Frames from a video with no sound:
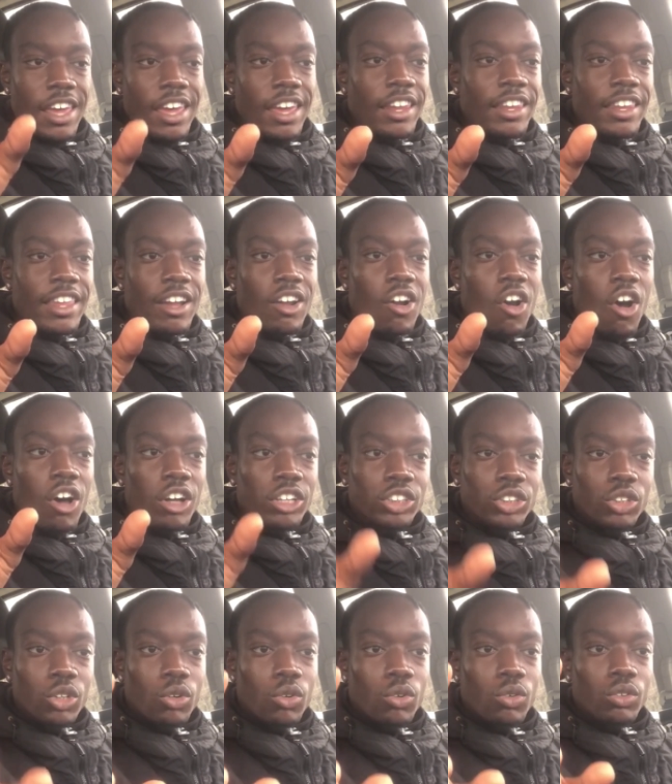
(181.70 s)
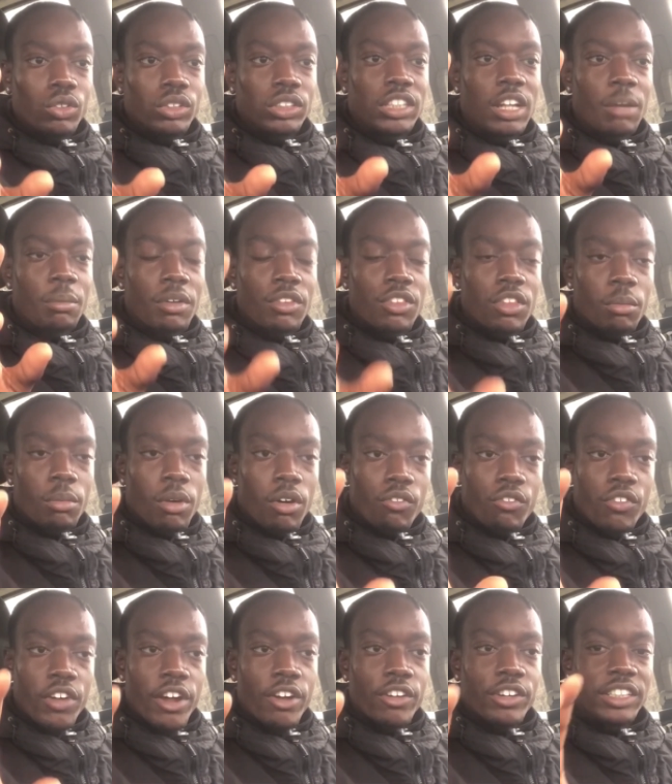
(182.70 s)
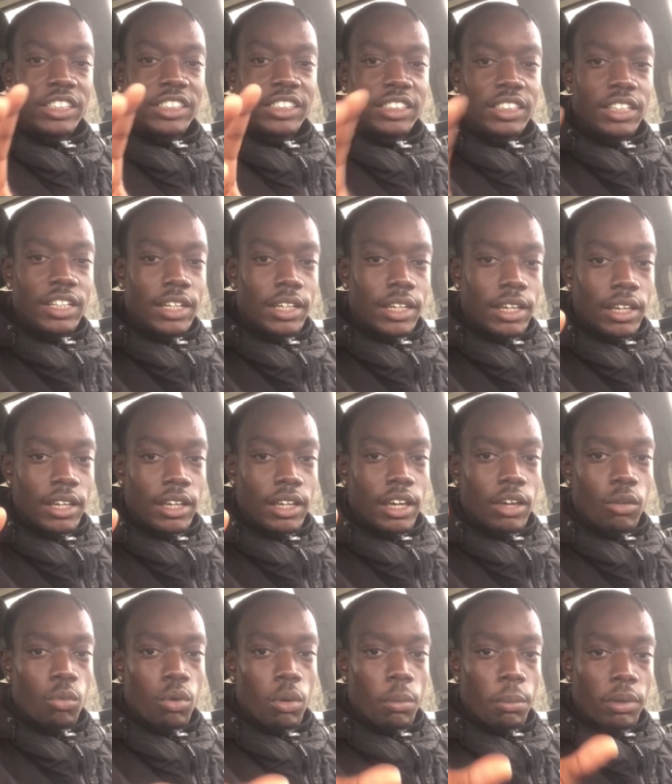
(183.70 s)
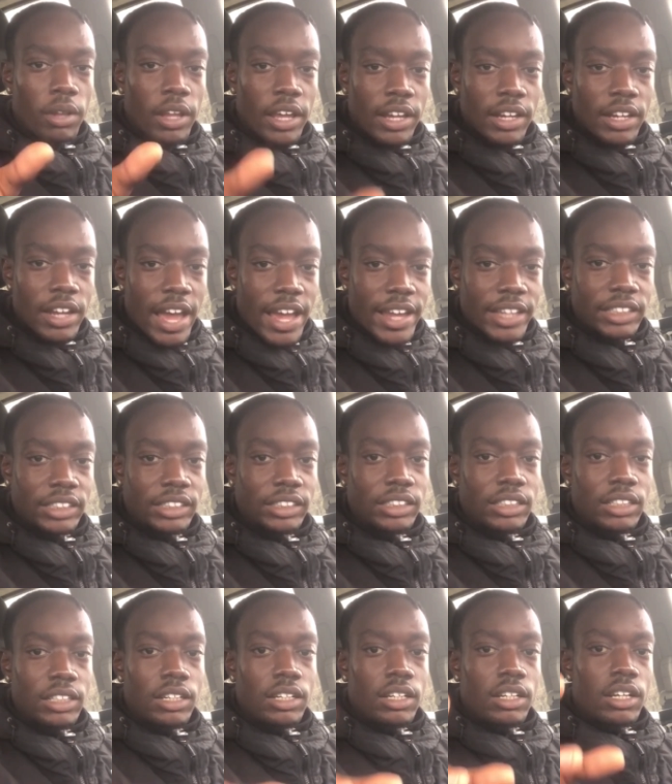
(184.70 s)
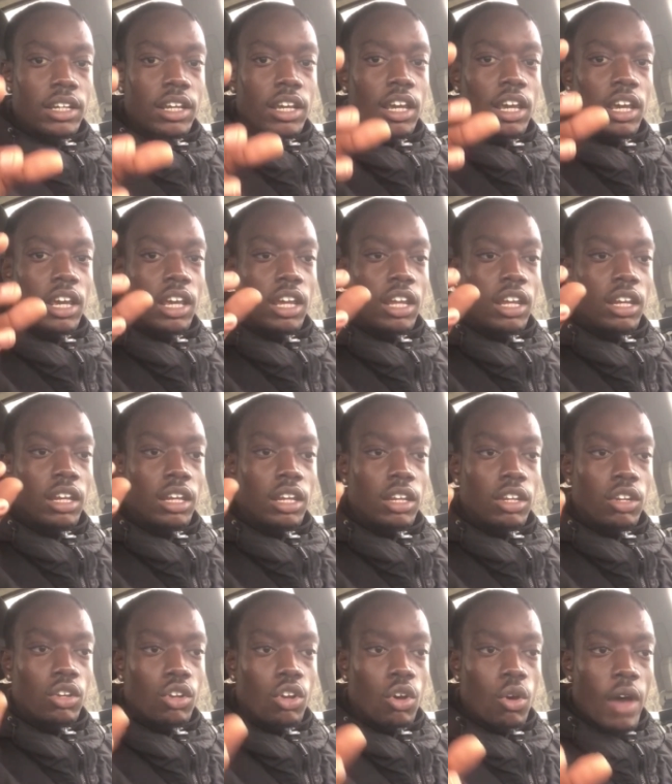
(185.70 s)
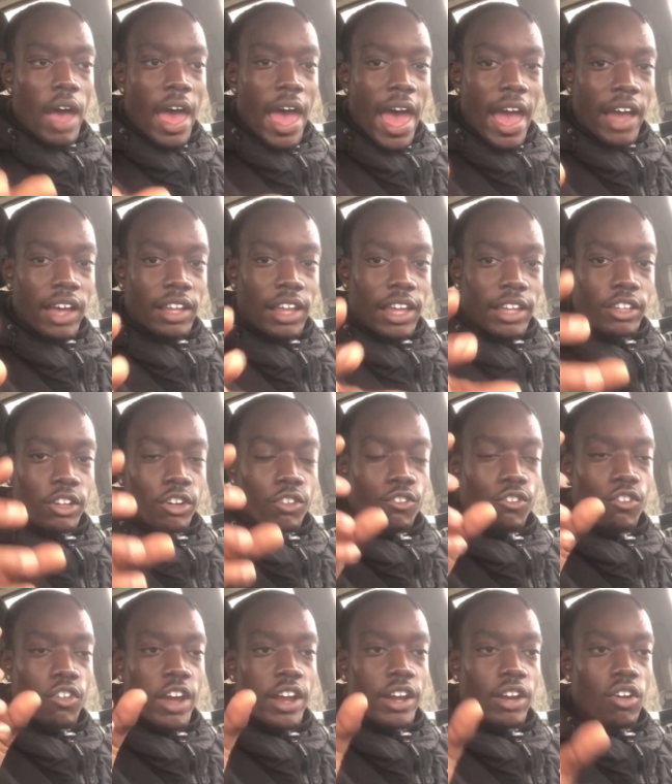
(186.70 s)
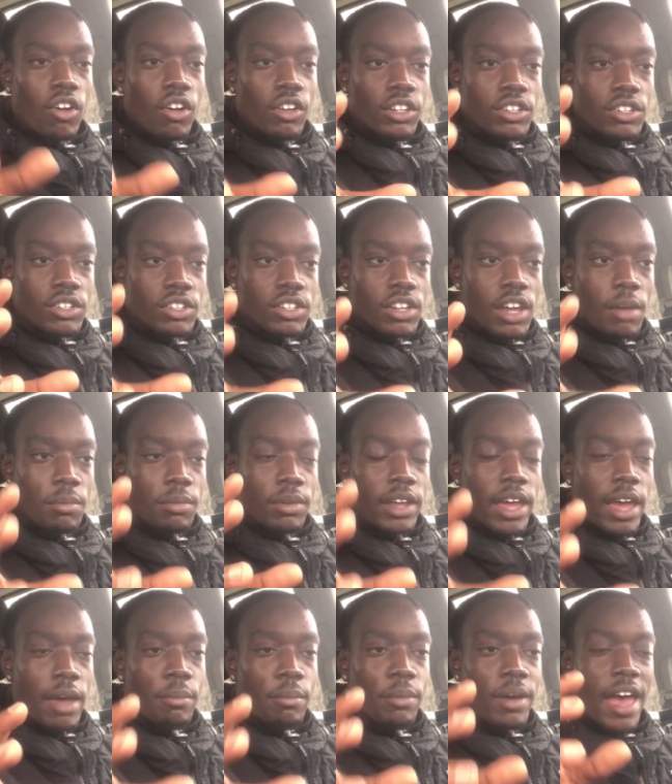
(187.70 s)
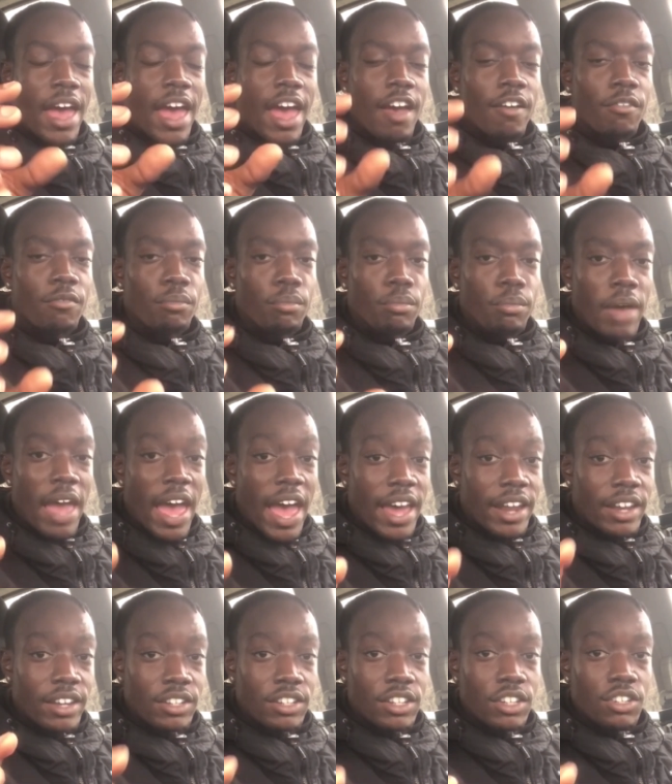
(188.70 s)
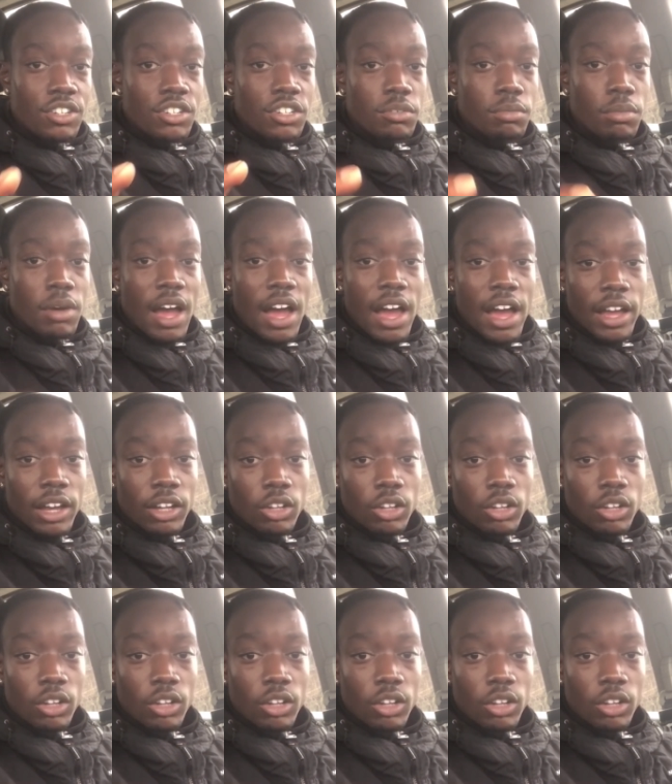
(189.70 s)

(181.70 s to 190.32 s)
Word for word: and they're also some of them are very sneaky and will play nice and you know act like your friend and all this and type of that, but have bad intentions behind